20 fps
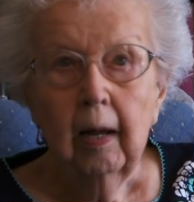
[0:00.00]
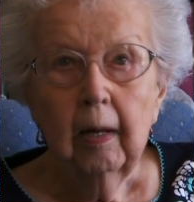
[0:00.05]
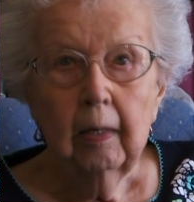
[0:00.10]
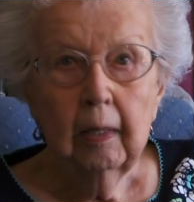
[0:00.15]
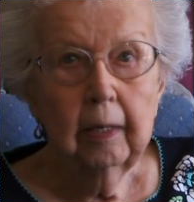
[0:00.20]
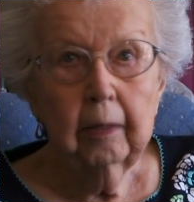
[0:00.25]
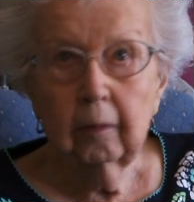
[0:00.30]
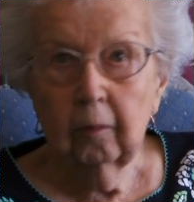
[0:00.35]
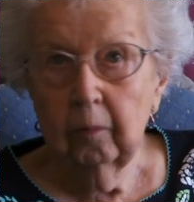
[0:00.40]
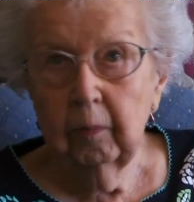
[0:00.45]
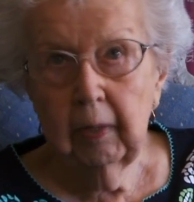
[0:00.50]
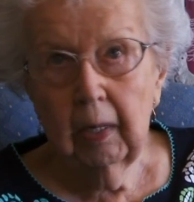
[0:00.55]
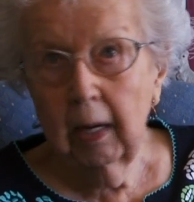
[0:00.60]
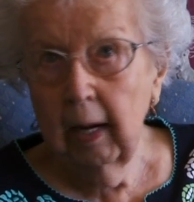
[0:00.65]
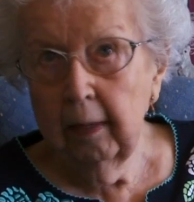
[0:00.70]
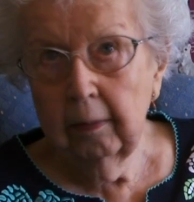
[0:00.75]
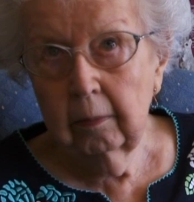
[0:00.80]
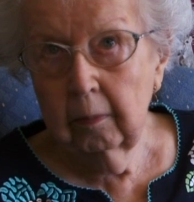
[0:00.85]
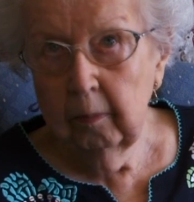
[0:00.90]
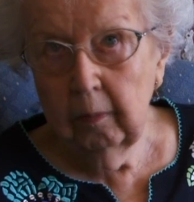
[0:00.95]
Little
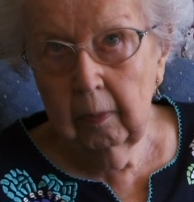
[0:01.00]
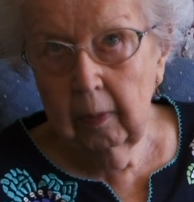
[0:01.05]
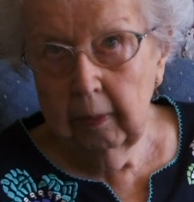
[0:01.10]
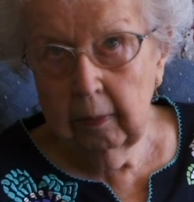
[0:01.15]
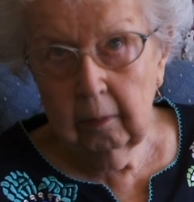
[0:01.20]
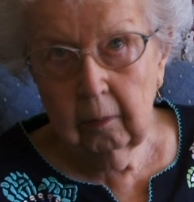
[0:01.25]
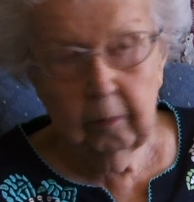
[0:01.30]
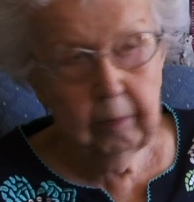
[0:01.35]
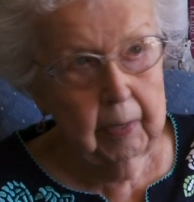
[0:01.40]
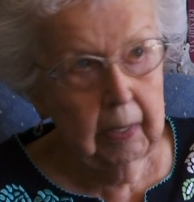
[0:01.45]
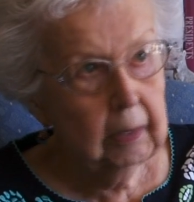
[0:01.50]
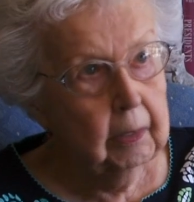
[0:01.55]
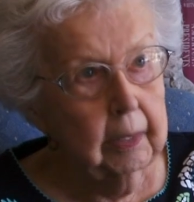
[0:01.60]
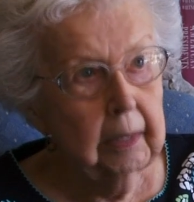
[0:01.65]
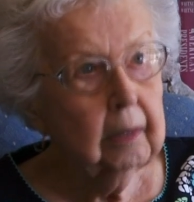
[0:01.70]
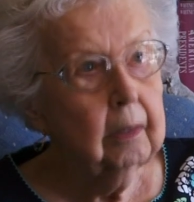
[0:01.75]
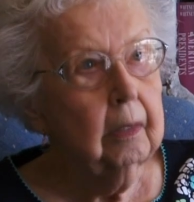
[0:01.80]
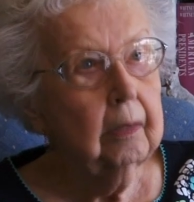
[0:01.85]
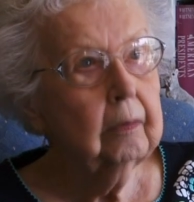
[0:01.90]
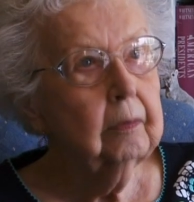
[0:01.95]
by little, by
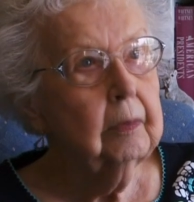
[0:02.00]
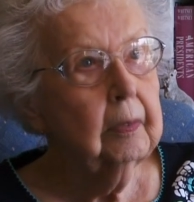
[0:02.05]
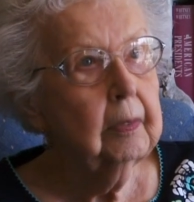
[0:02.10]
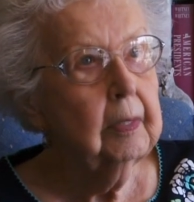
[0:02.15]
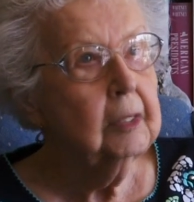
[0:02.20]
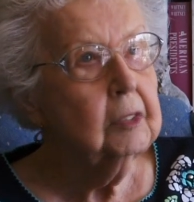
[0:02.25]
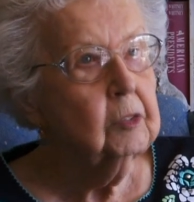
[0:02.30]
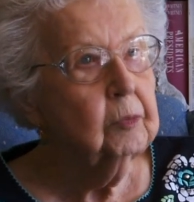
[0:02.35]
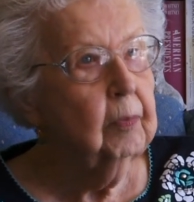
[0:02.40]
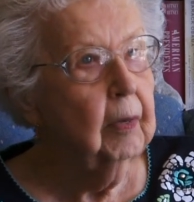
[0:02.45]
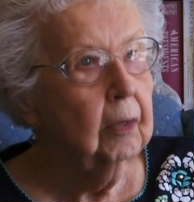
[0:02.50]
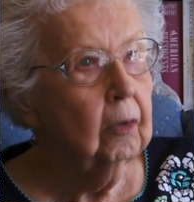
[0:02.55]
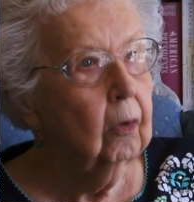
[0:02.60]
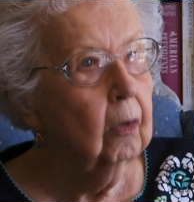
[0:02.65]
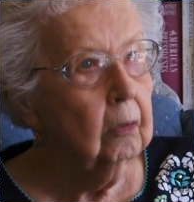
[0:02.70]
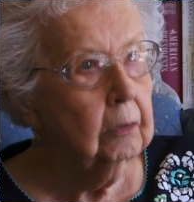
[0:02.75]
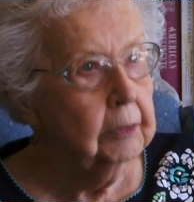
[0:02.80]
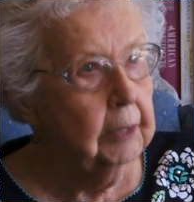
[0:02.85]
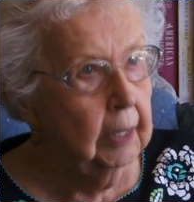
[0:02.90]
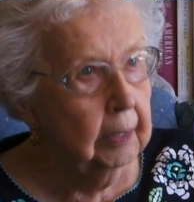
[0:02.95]
little it's been
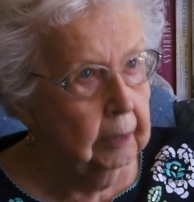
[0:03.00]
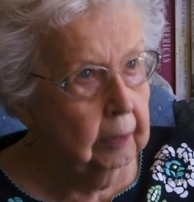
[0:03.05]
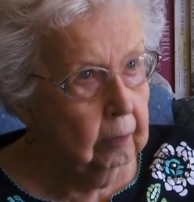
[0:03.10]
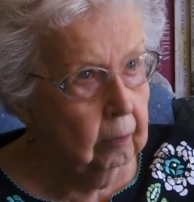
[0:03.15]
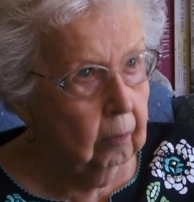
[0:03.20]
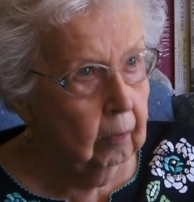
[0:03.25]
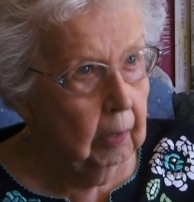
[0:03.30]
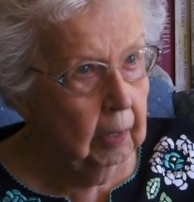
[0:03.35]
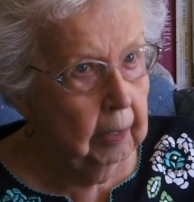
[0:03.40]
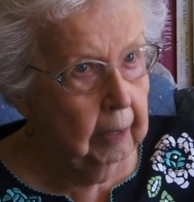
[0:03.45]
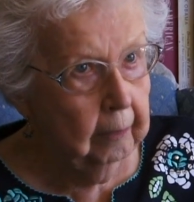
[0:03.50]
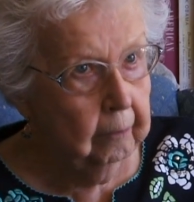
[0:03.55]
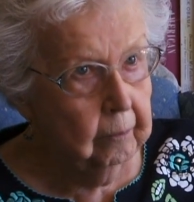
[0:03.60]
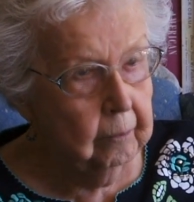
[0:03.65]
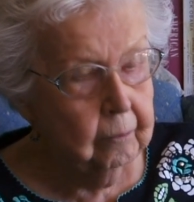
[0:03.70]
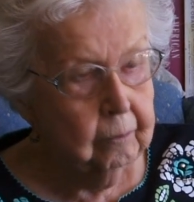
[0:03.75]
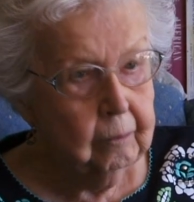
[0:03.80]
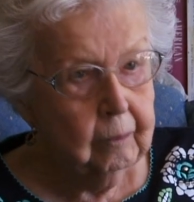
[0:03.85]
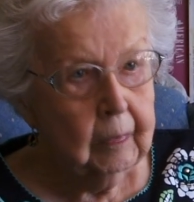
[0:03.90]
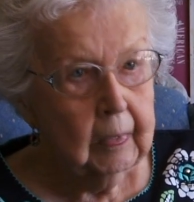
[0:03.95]
all taken away,
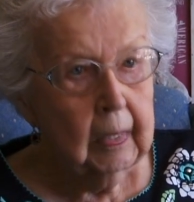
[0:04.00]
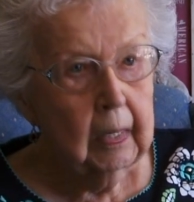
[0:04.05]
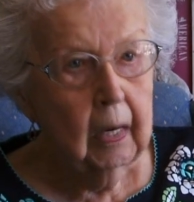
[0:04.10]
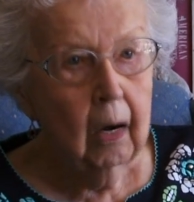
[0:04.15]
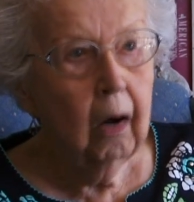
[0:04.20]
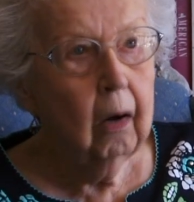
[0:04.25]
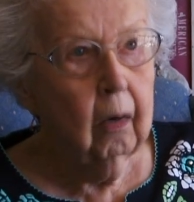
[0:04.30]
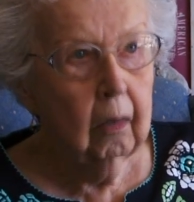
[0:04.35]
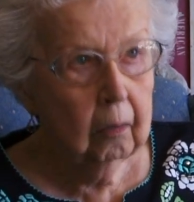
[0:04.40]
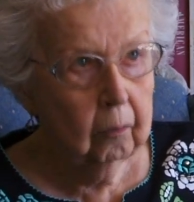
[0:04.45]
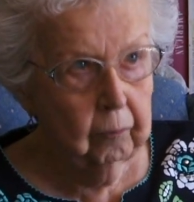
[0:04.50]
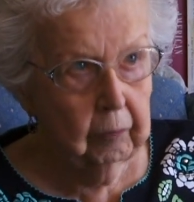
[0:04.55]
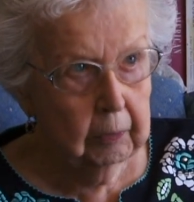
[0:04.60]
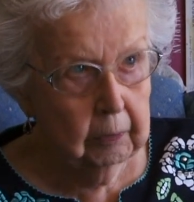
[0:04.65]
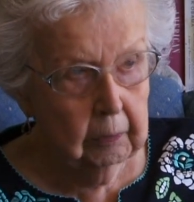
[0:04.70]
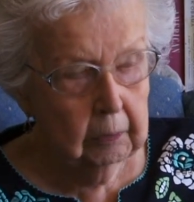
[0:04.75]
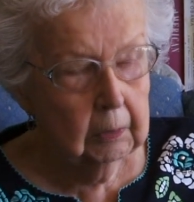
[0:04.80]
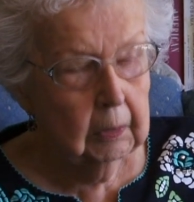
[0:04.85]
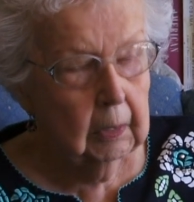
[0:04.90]
all of it.